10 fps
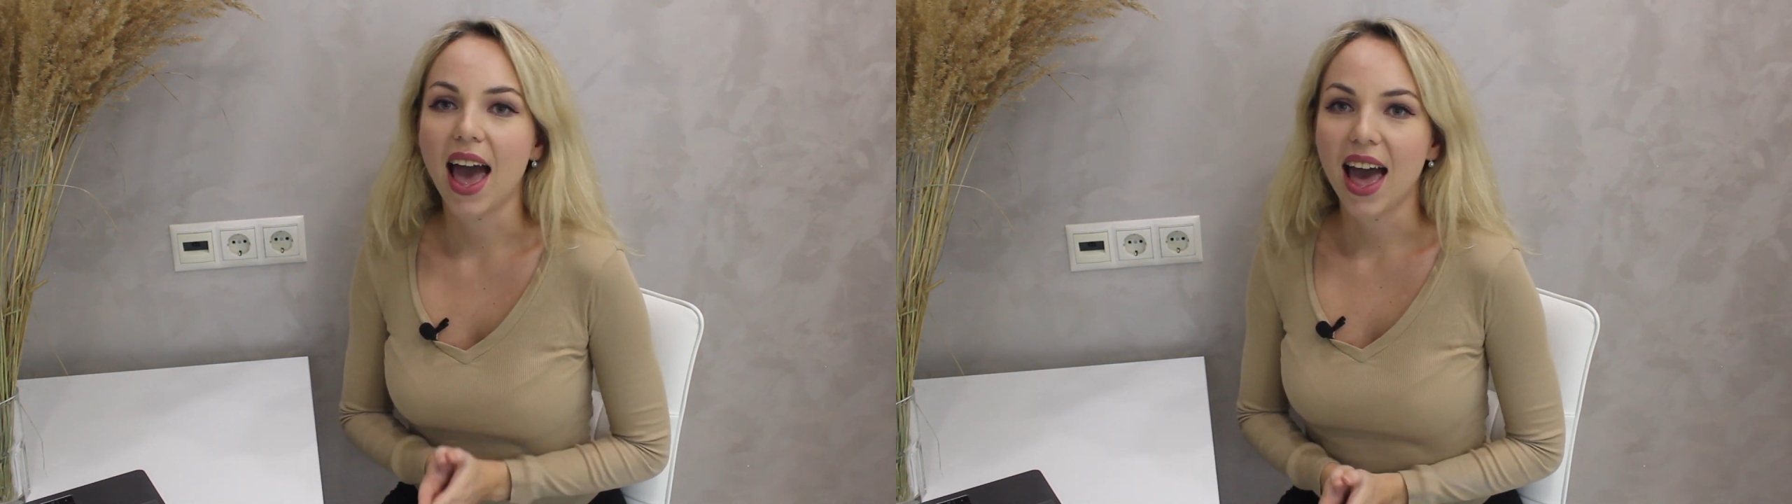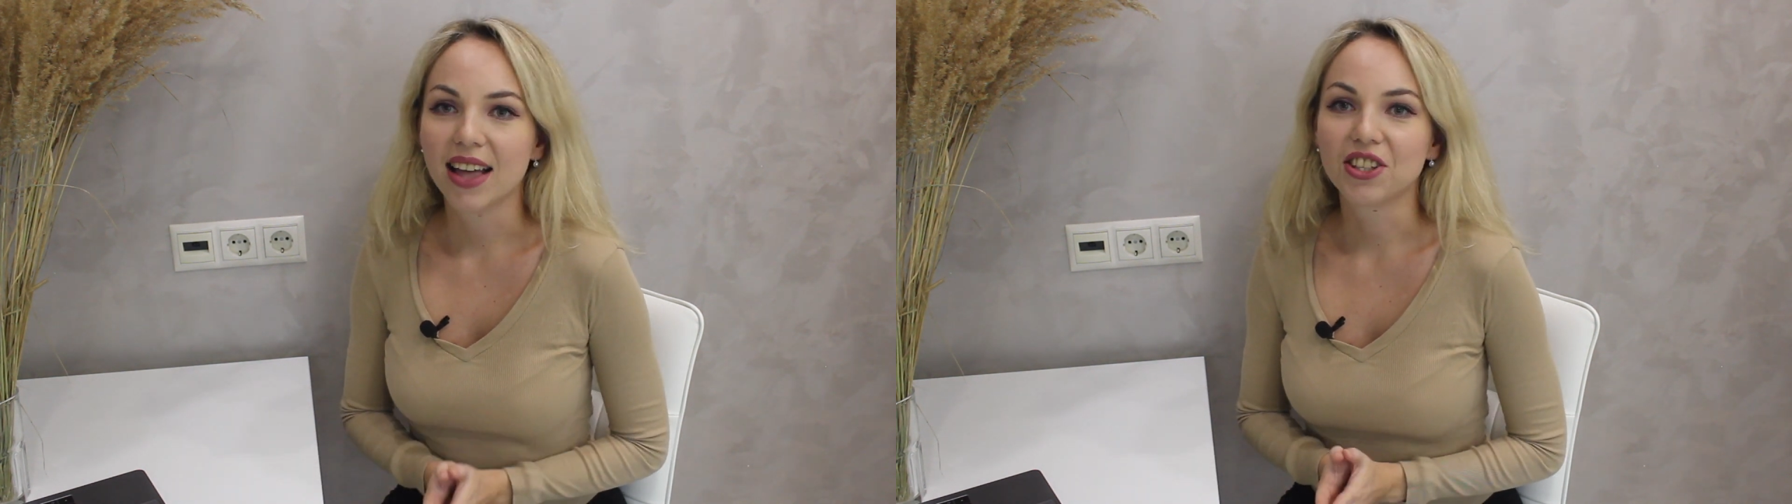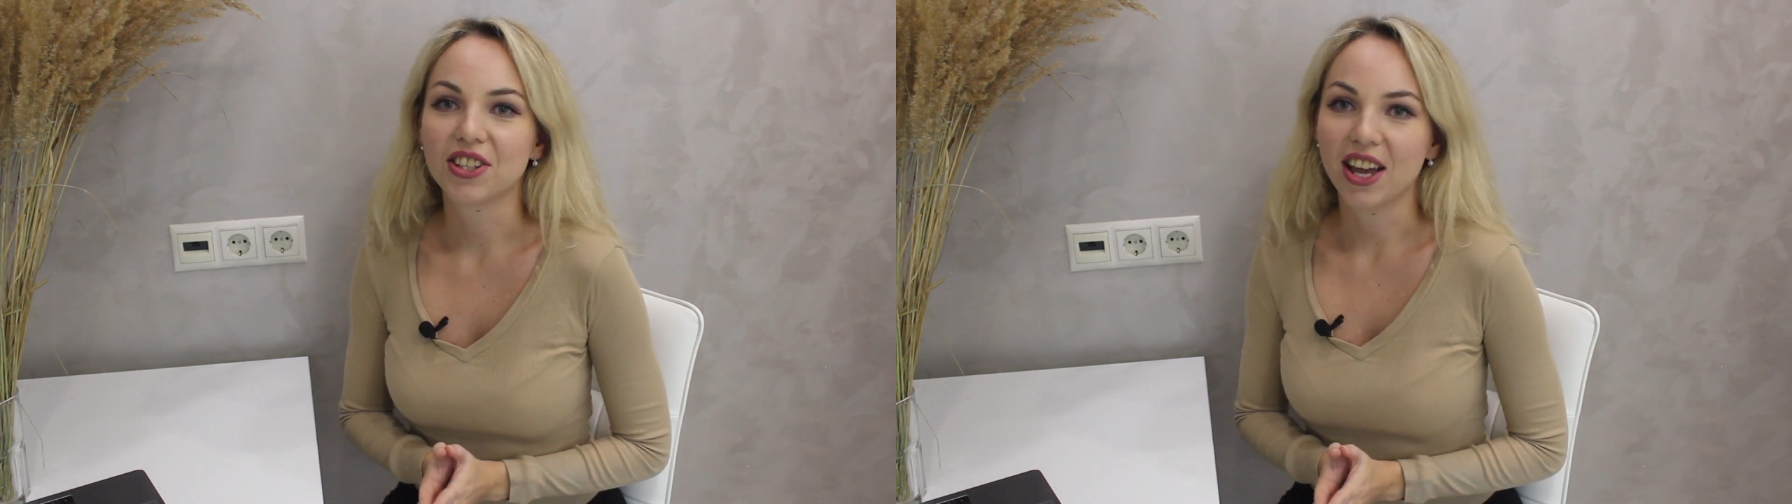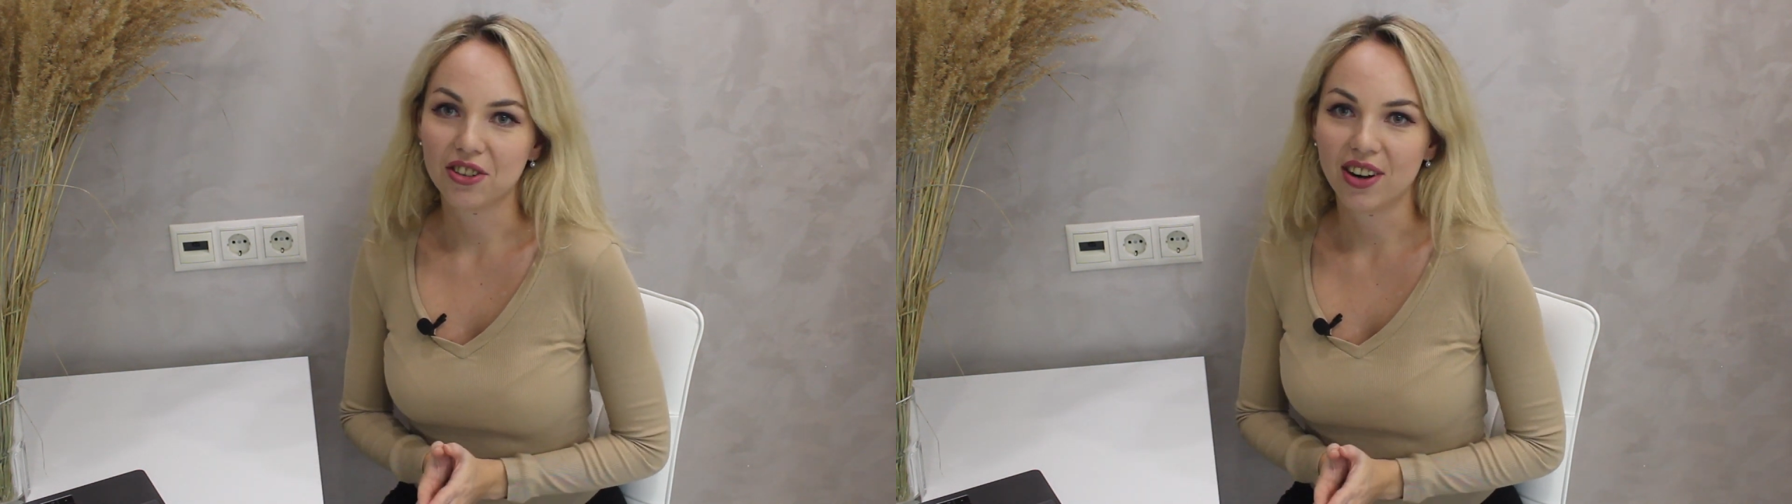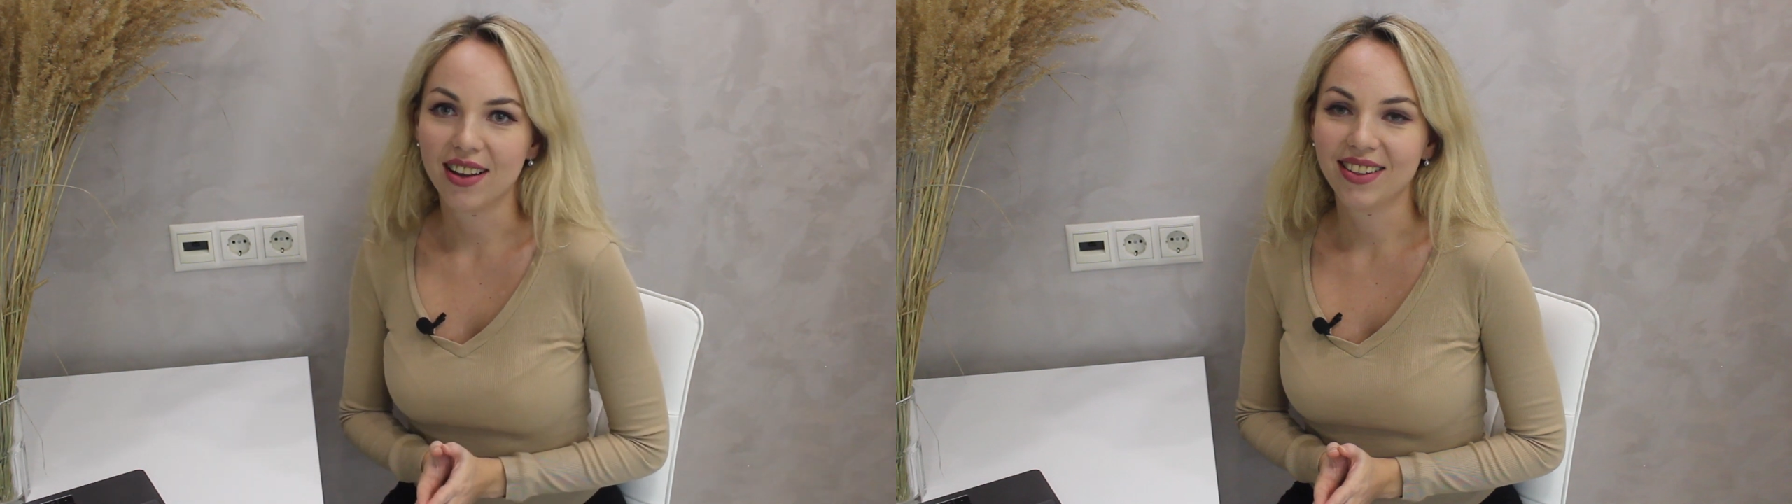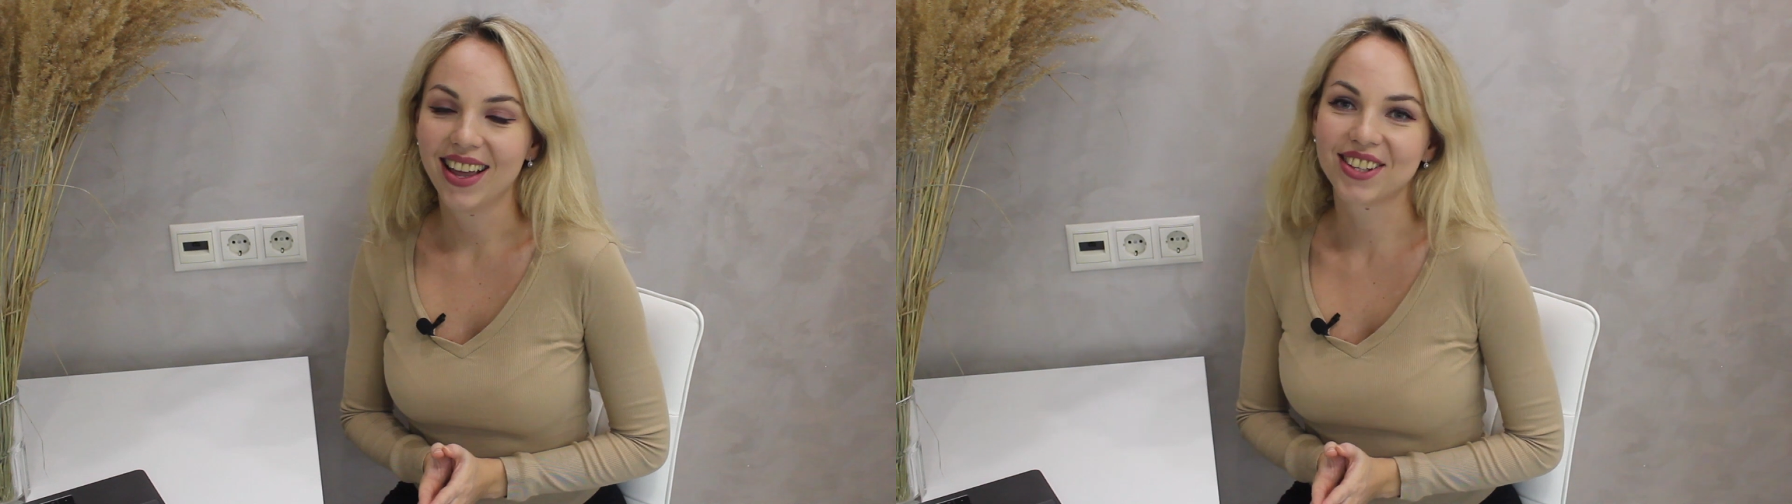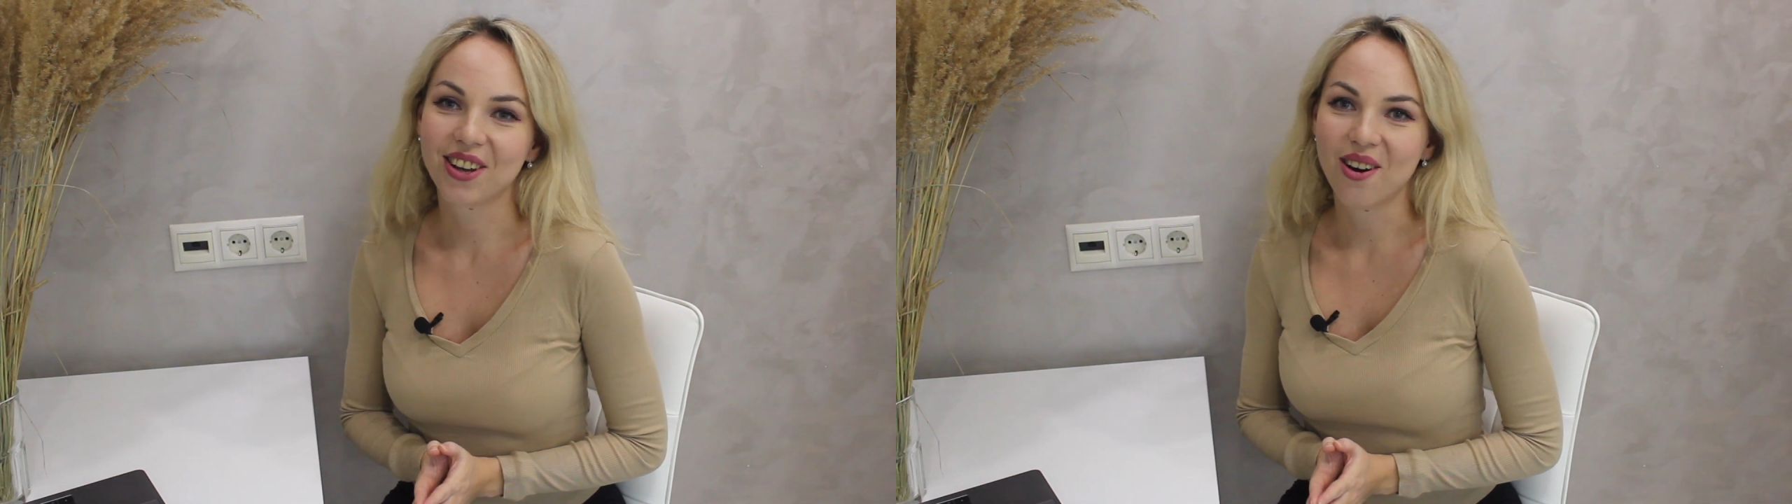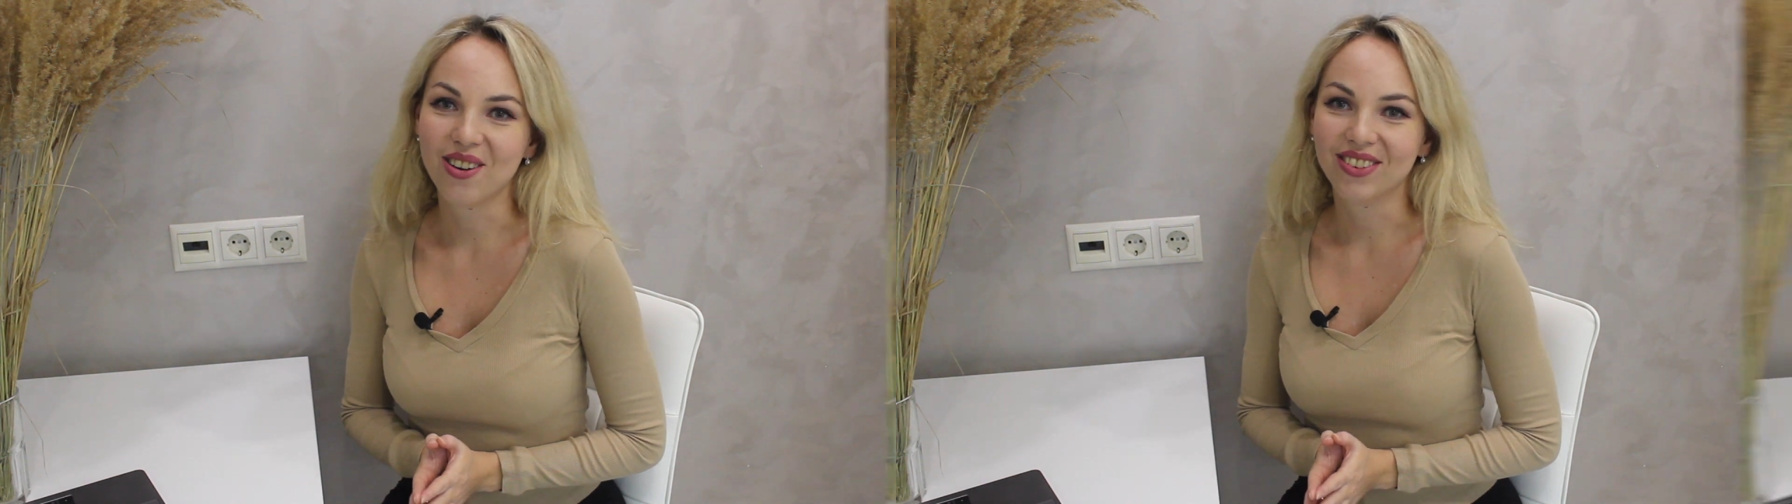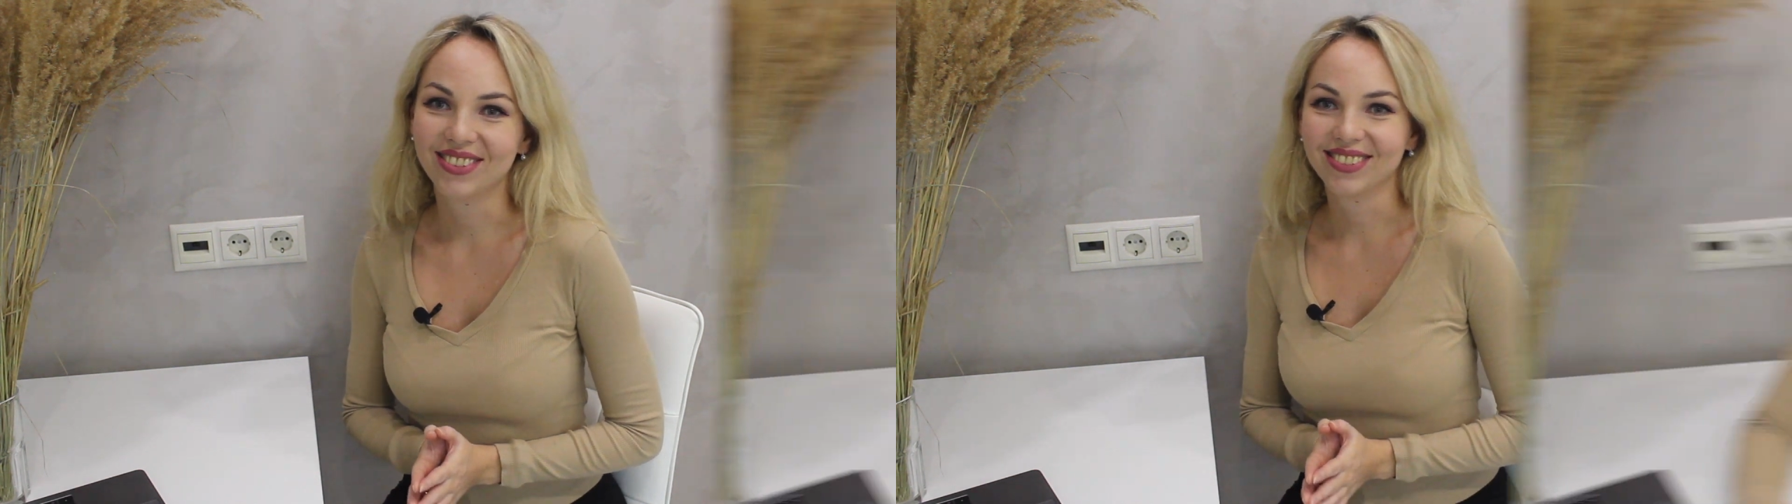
etc. Let's go.